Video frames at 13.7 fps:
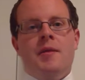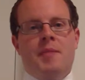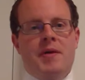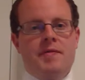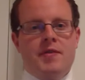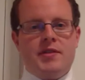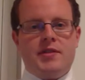
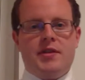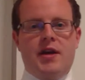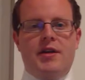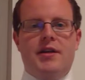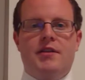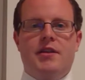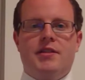My first slide
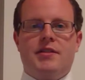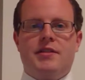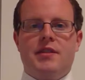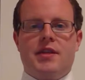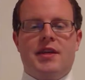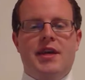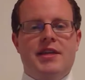here has
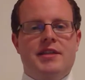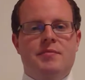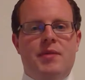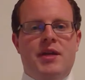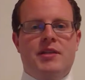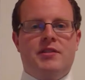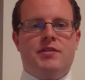the case
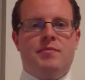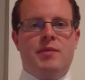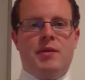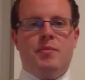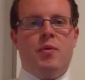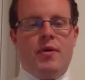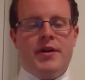
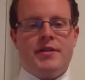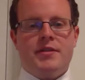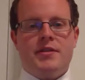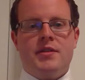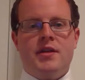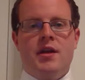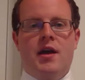main points.